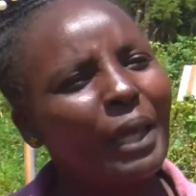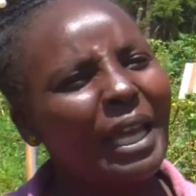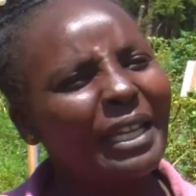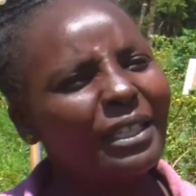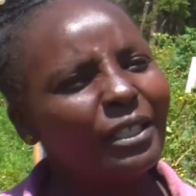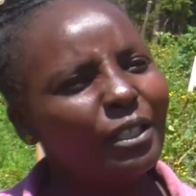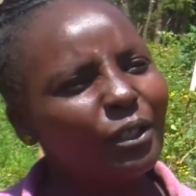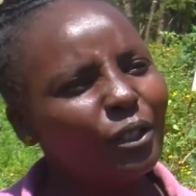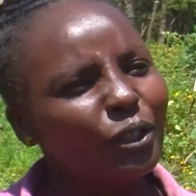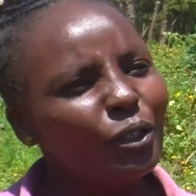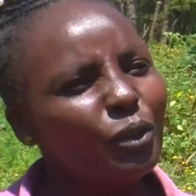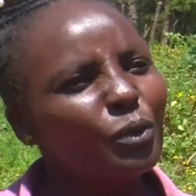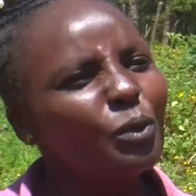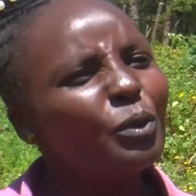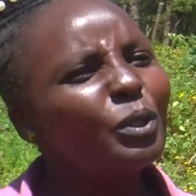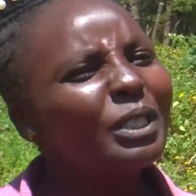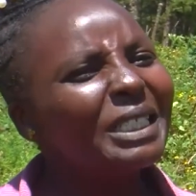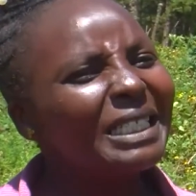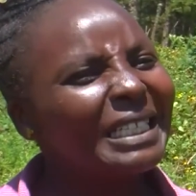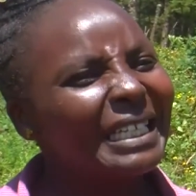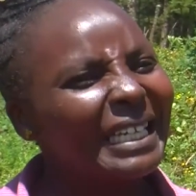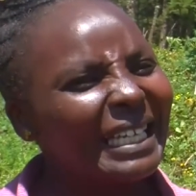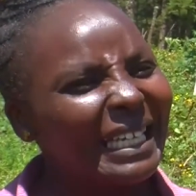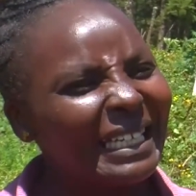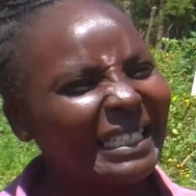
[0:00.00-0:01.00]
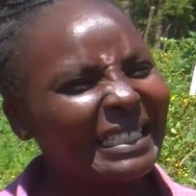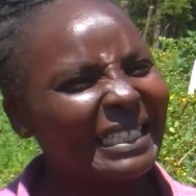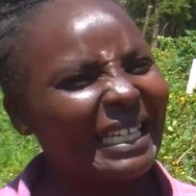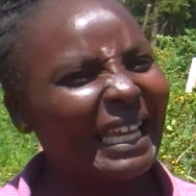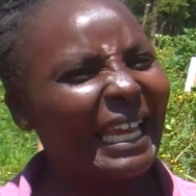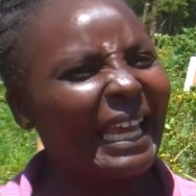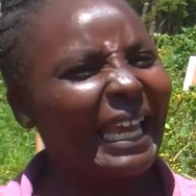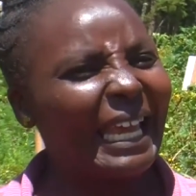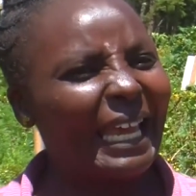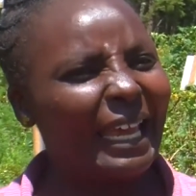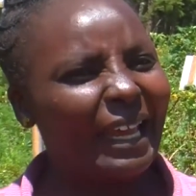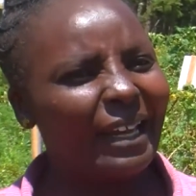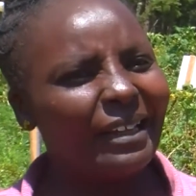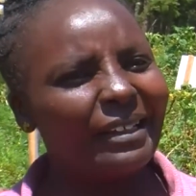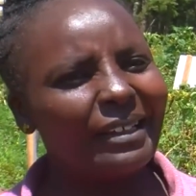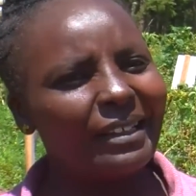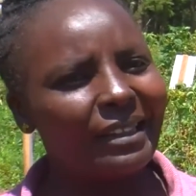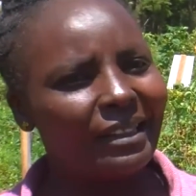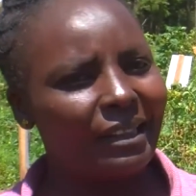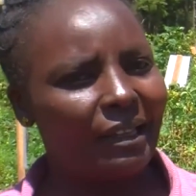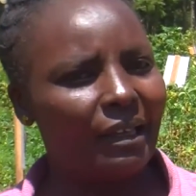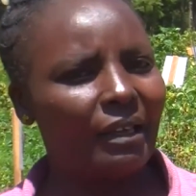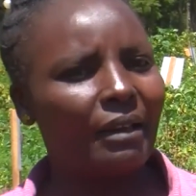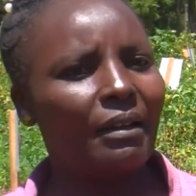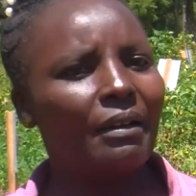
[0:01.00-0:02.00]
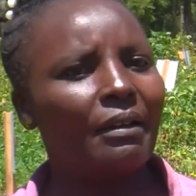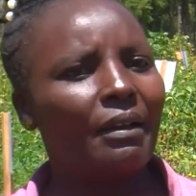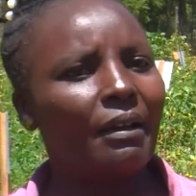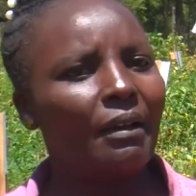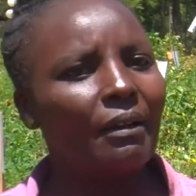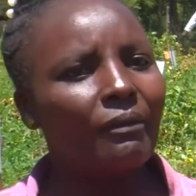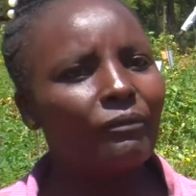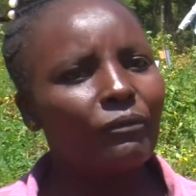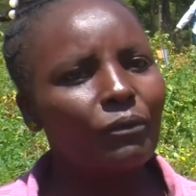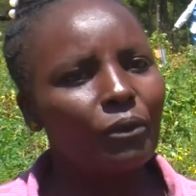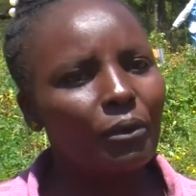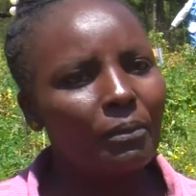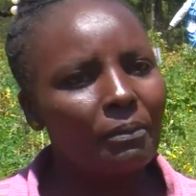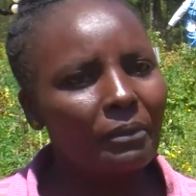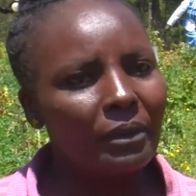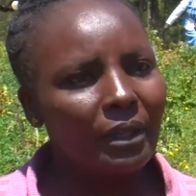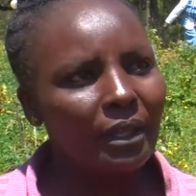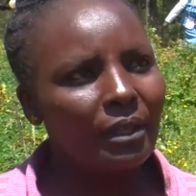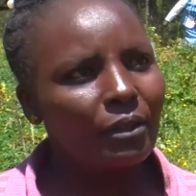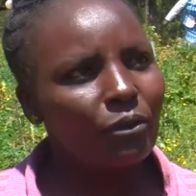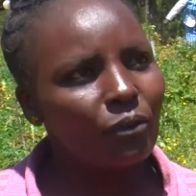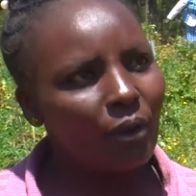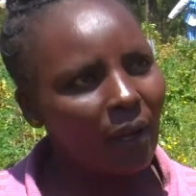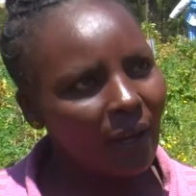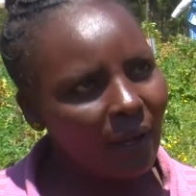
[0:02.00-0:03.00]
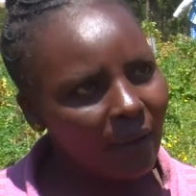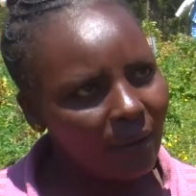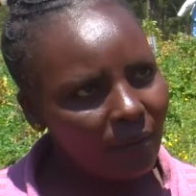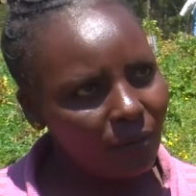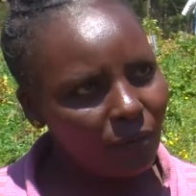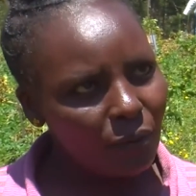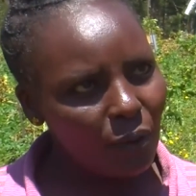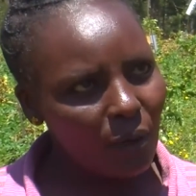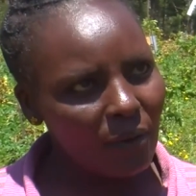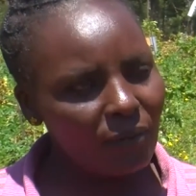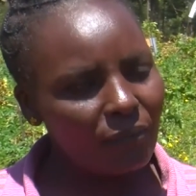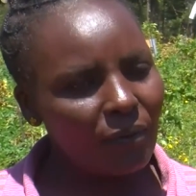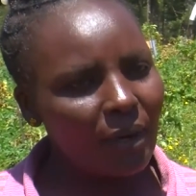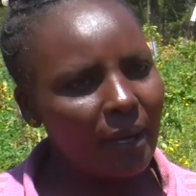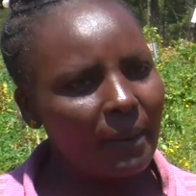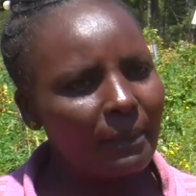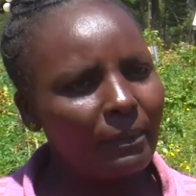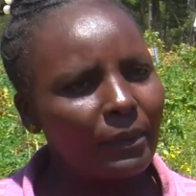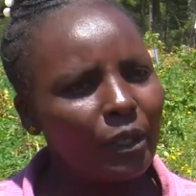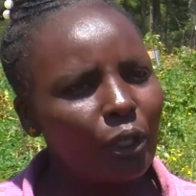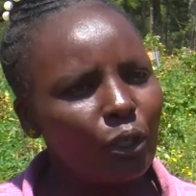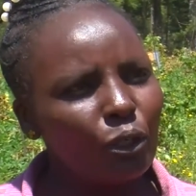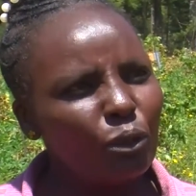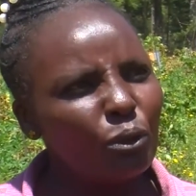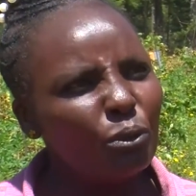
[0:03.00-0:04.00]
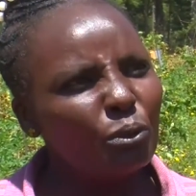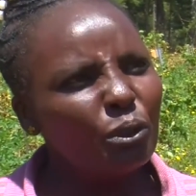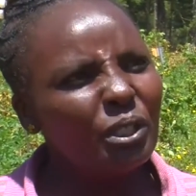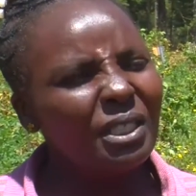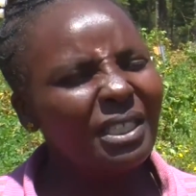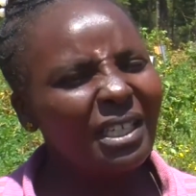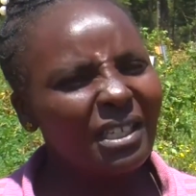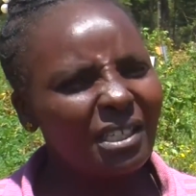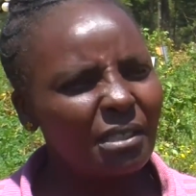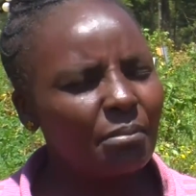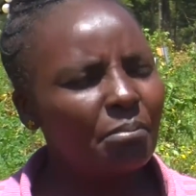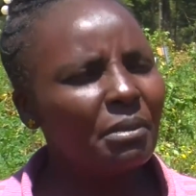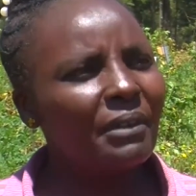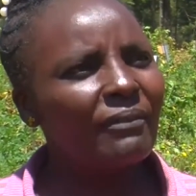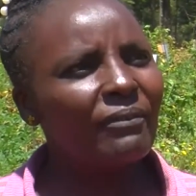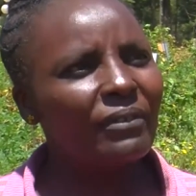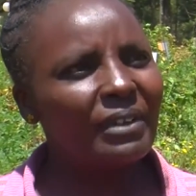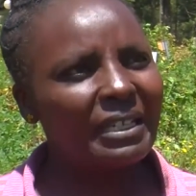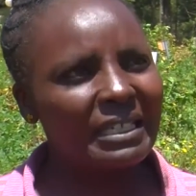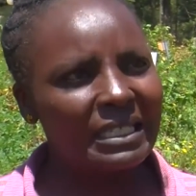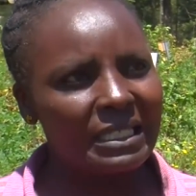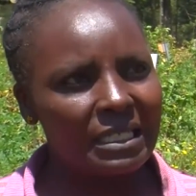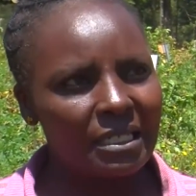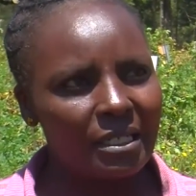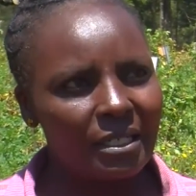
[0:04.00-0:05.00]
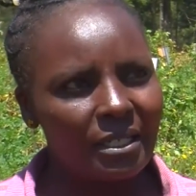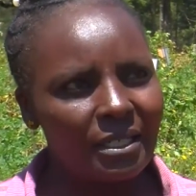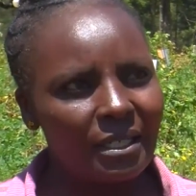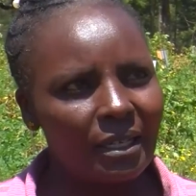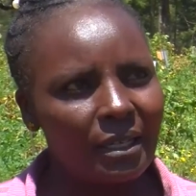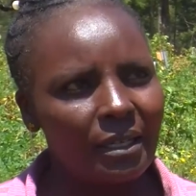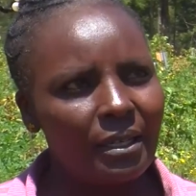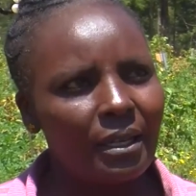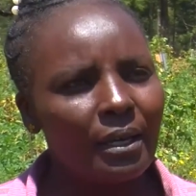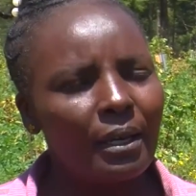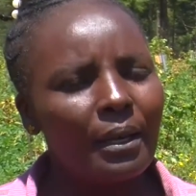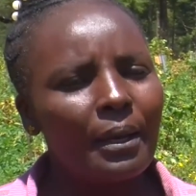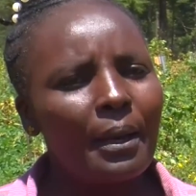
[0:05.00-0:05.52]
any, you won't get anything from the, your, your farm. You just be frustrated.